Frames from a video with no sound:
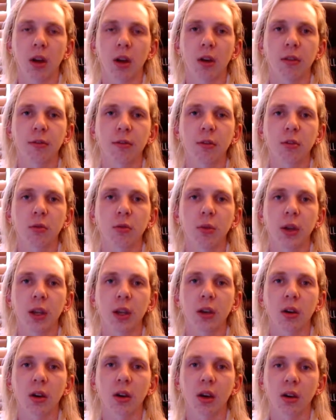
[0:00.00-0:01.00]
After a
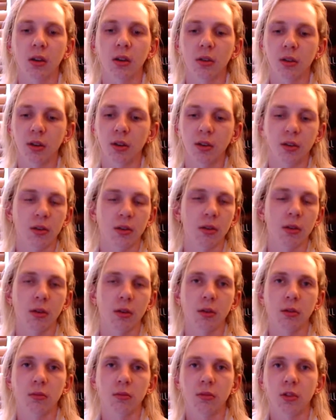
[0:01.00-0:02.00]
week, I got used to
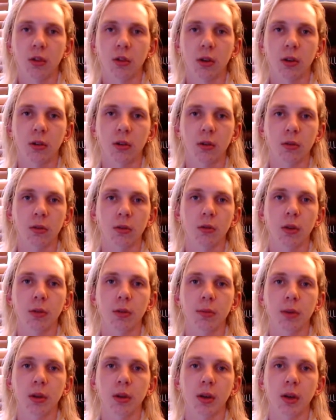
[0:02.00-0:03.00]
the Joy-Con grip.